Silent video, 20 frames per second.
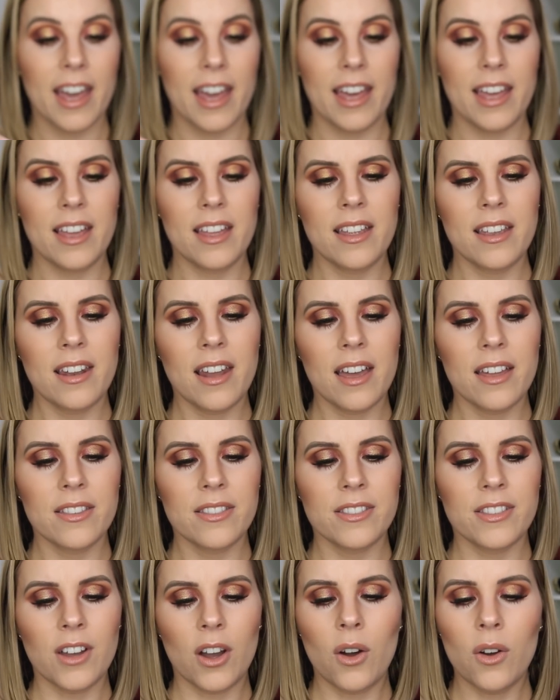And
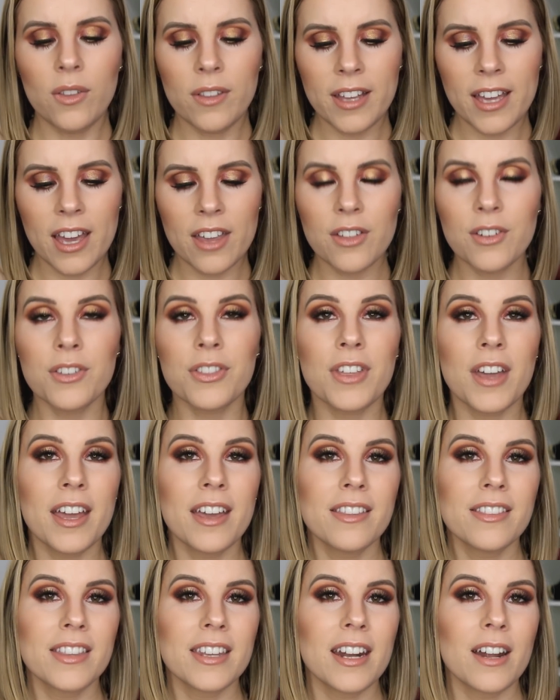the only other
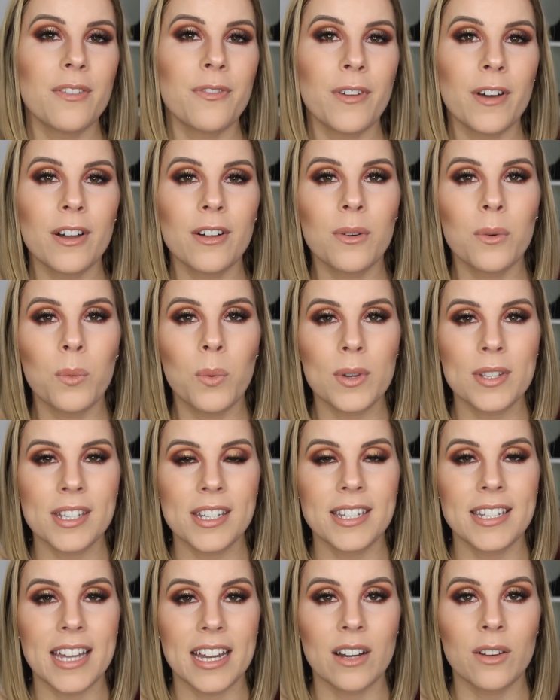thing that I felt was
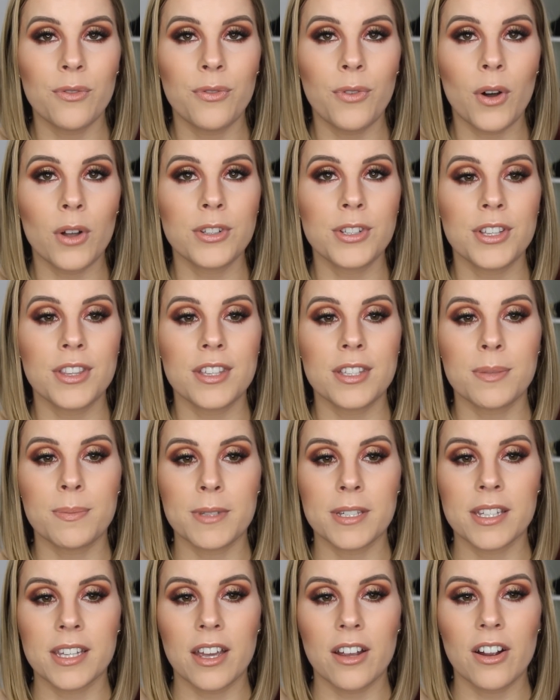a downfall to this
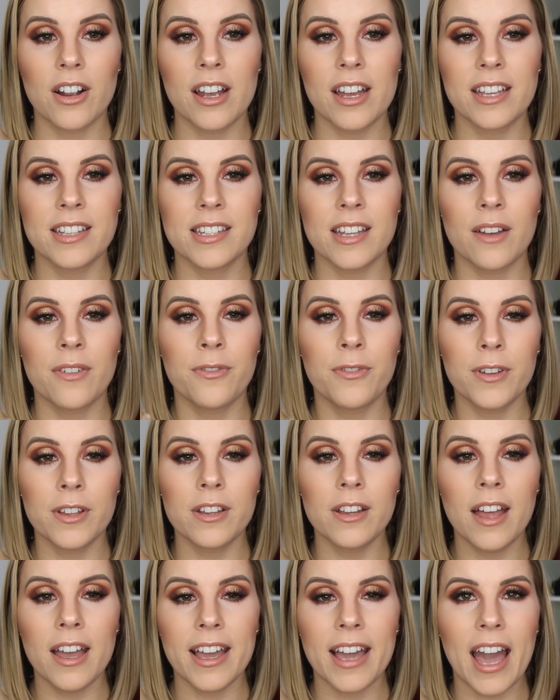mascara is I
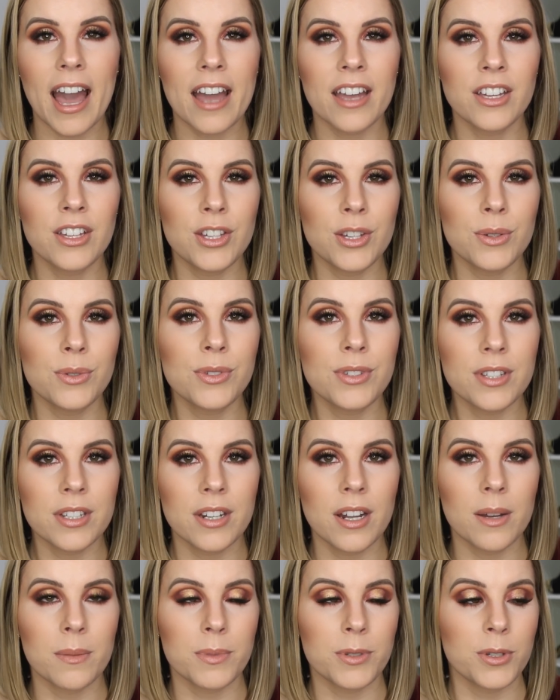feel like I used
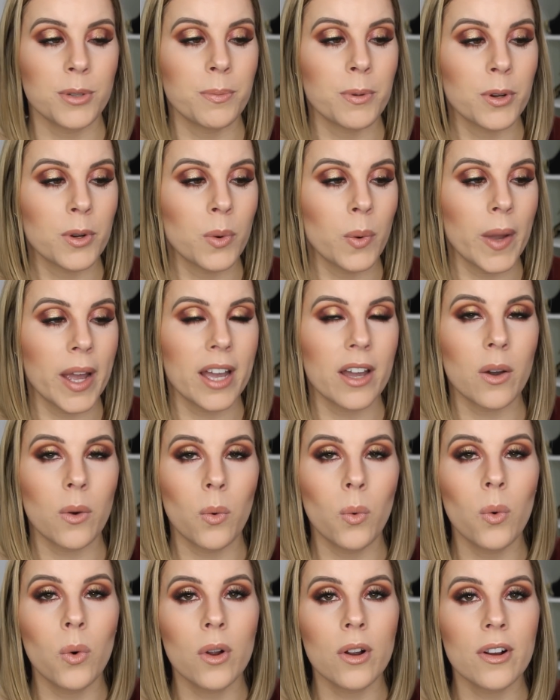it up super quick
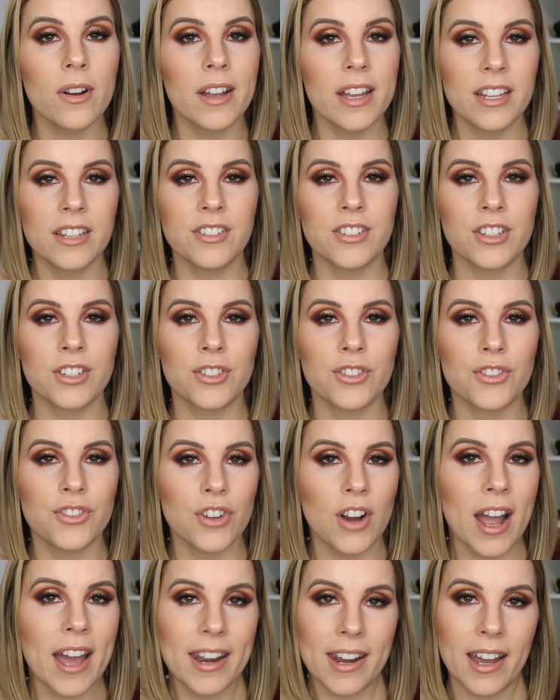or it just
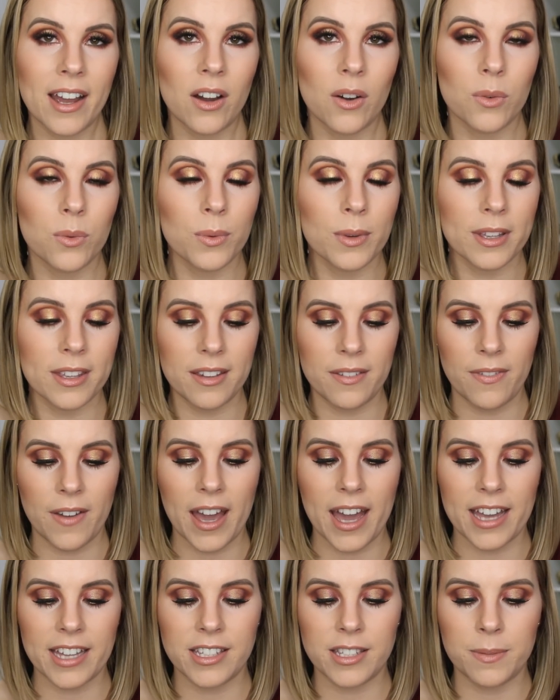dried out really
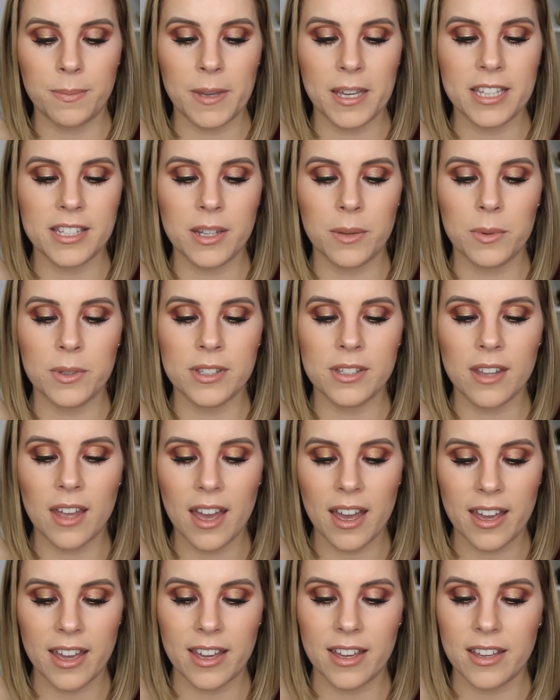fast because it was
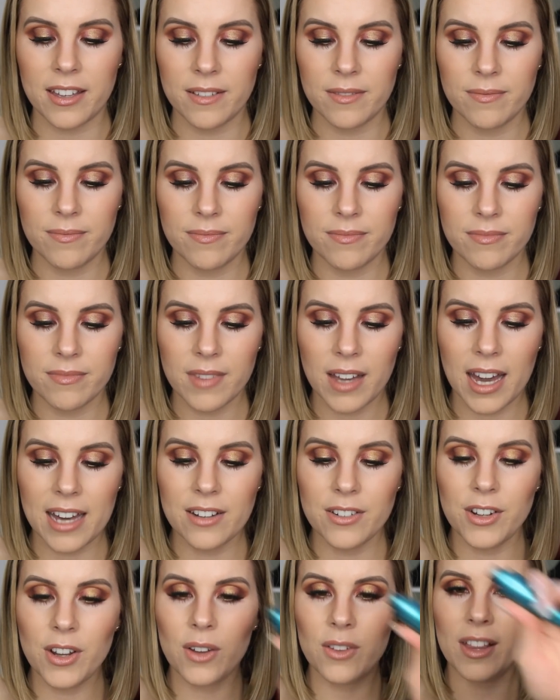like
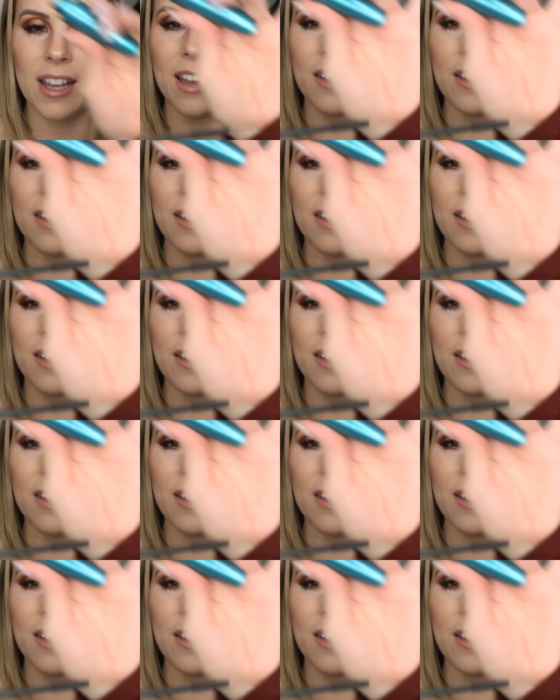I don't know,